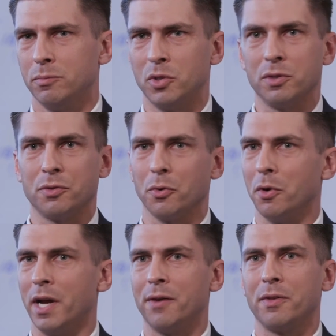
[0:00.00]
just
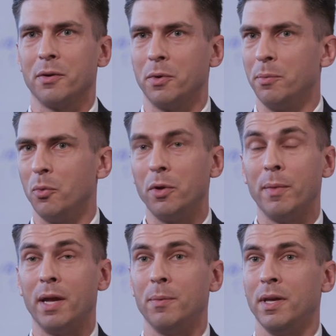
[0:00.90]
throw it out there. We
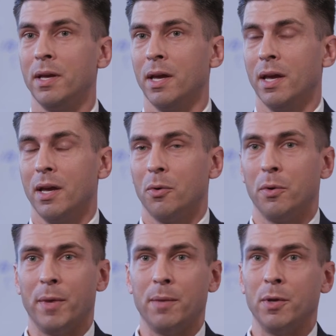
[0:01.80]
may be
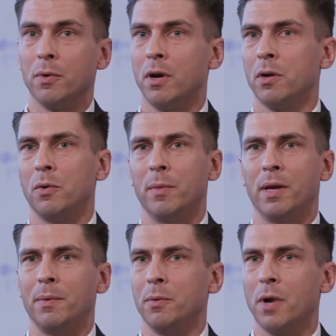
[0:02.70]
wrong, we
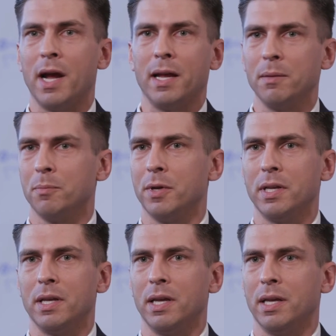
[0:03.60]
may be right,
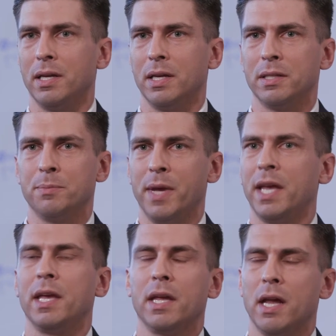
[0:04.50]
but it's
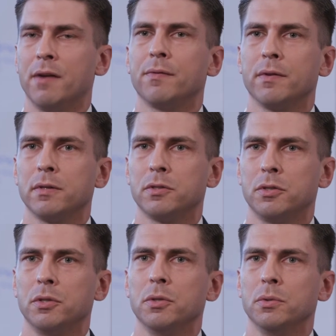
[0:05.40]
making an effort
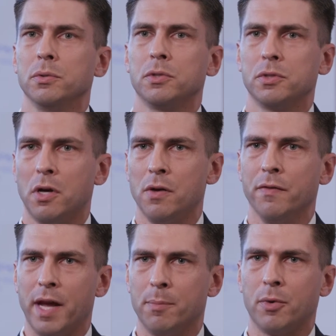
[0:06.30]
to solve
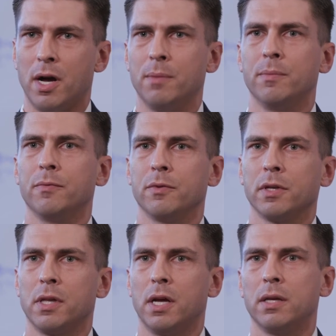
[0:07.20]
that problem for the
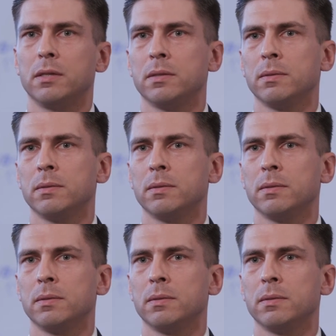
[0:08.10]
client.